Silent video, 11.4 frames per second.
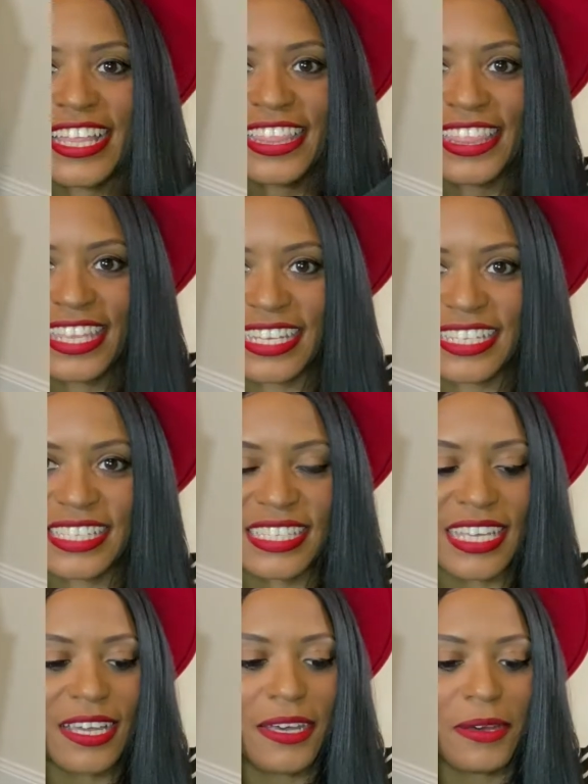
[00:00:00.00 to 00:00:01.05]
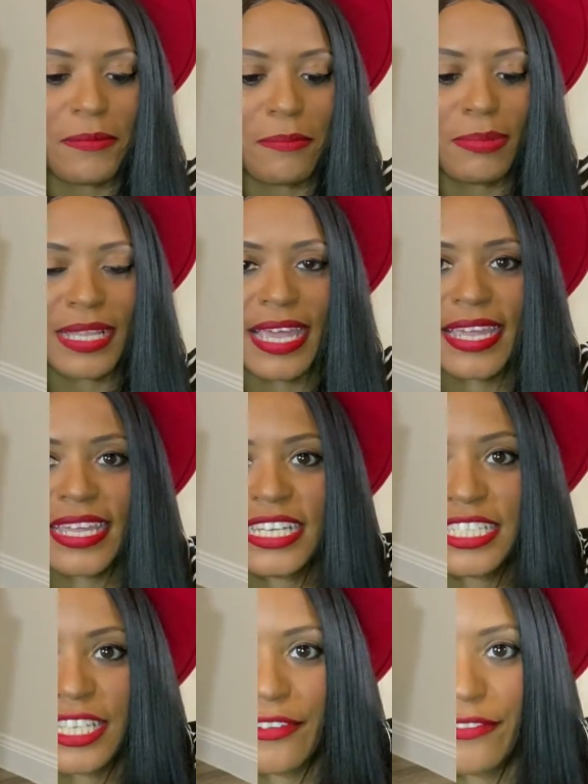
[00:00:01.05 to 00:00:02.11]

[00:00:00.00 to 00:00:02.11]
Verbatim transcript: this um, black, it's a